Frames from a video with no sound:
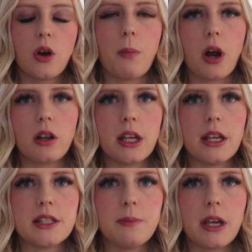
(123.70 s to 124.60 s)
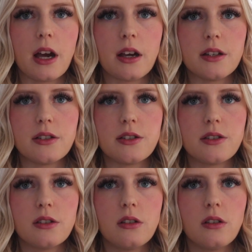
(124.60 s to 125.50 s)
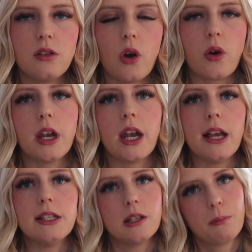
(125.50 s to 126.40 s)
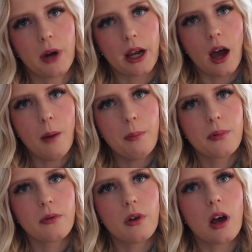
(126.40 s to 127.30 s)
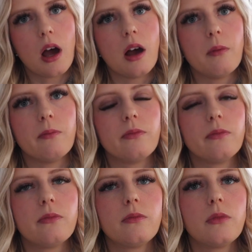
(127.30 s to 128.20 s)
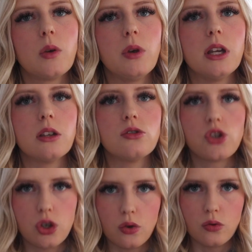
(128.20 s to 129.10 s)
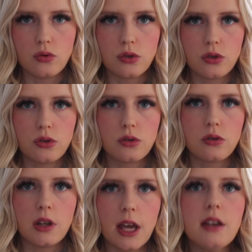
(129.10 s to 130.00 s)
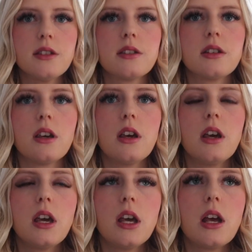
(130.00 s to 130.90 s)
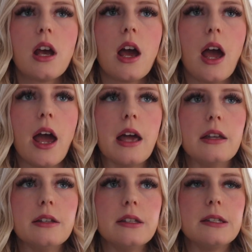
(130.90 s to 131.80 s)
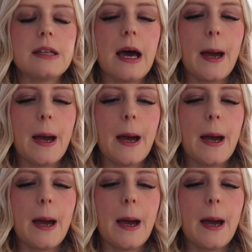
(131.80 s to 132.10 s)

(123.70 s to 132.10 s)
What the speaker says: partly it's because Logan and I didn't break up. We didn't choose this, and